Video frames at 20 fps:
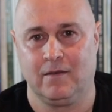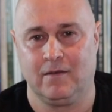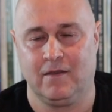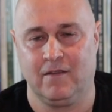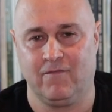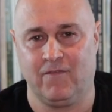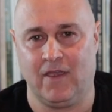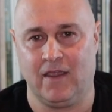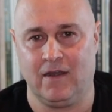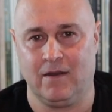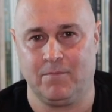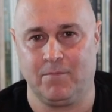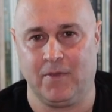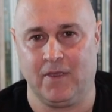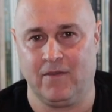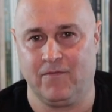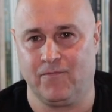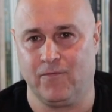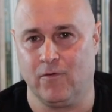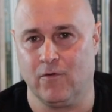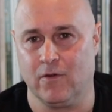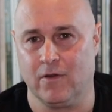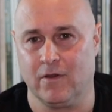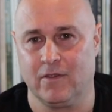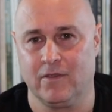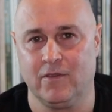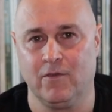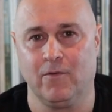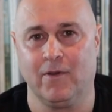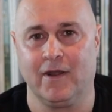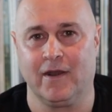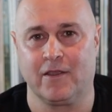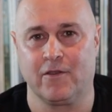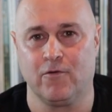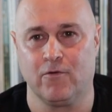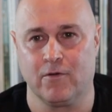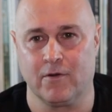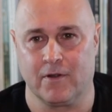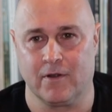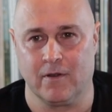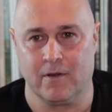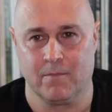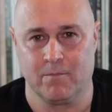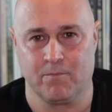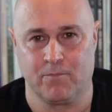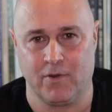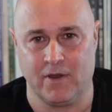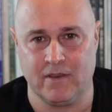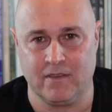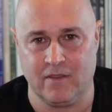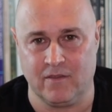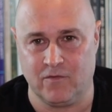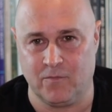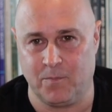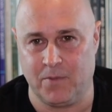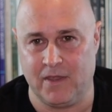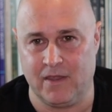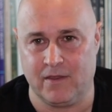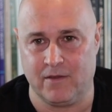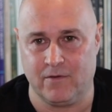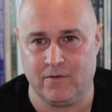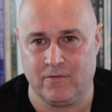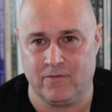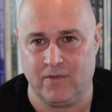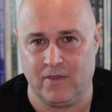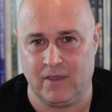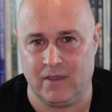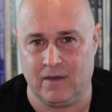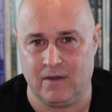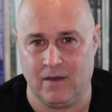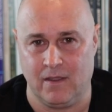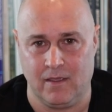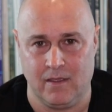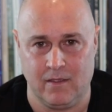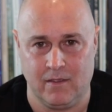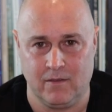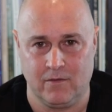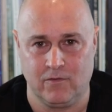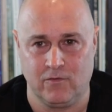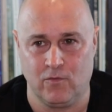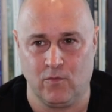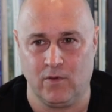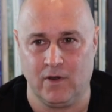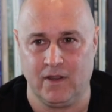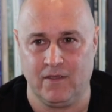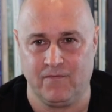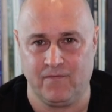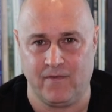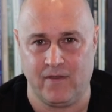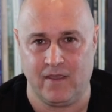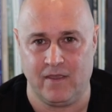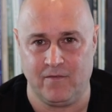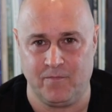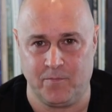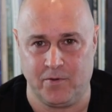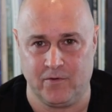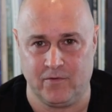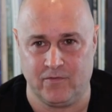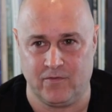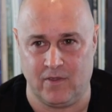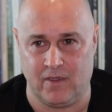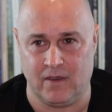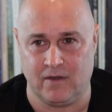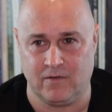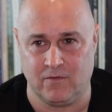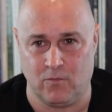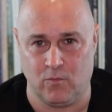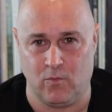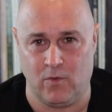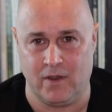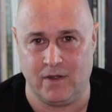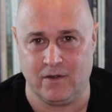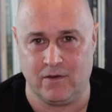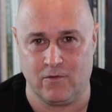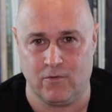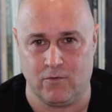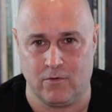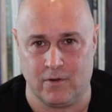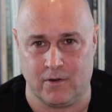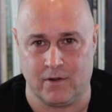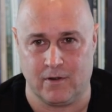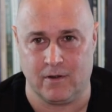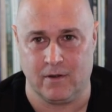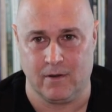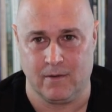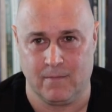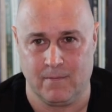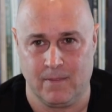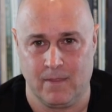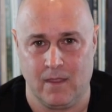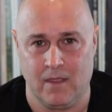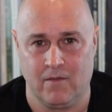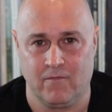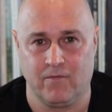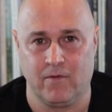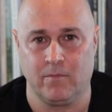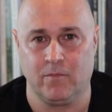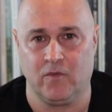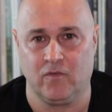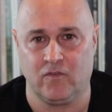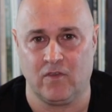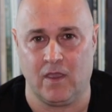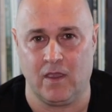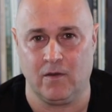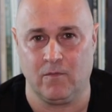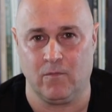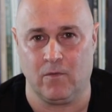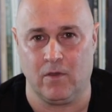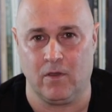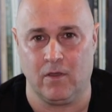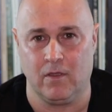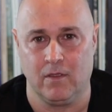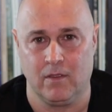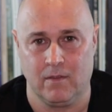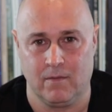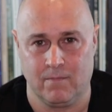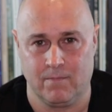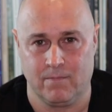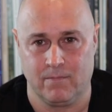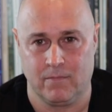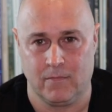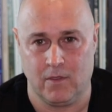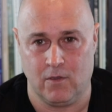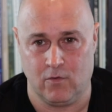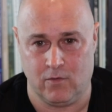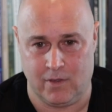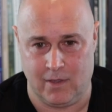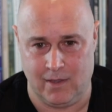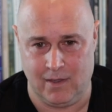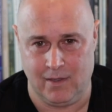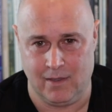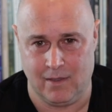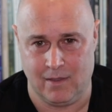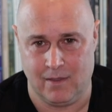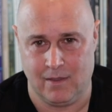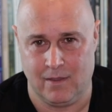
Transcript: divide it by 4. You want a quarter. Bring the speakers in 25%, 1/4 from the sidewall. Okay?